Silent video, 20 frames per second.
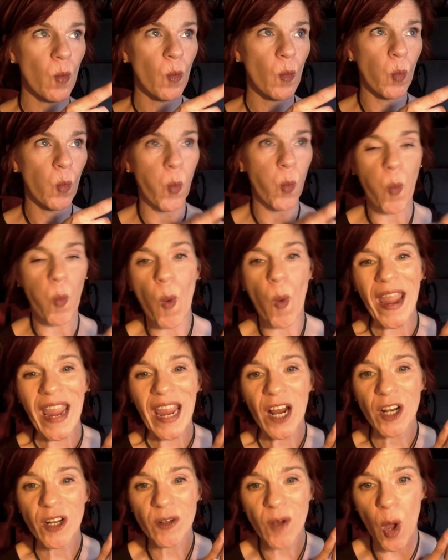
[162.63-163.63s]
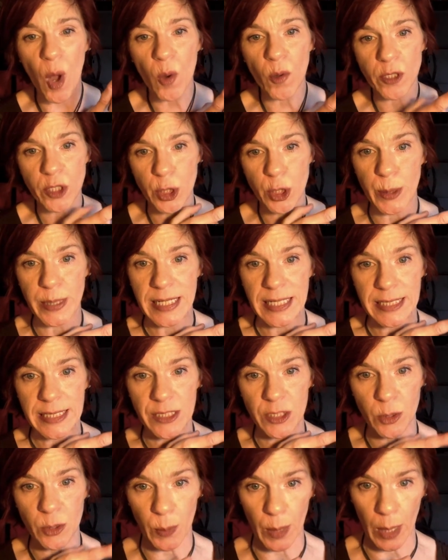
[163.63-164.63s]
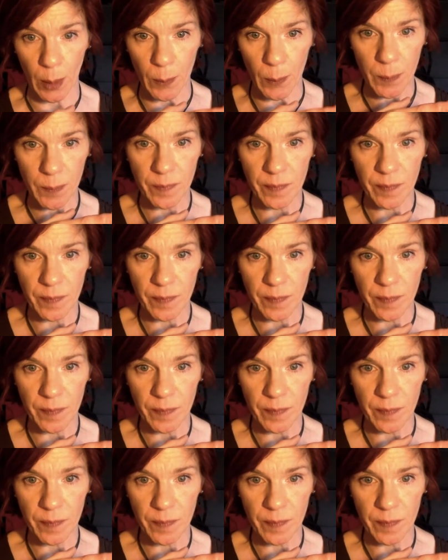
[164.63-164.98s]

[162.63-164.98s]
where oak trees grow.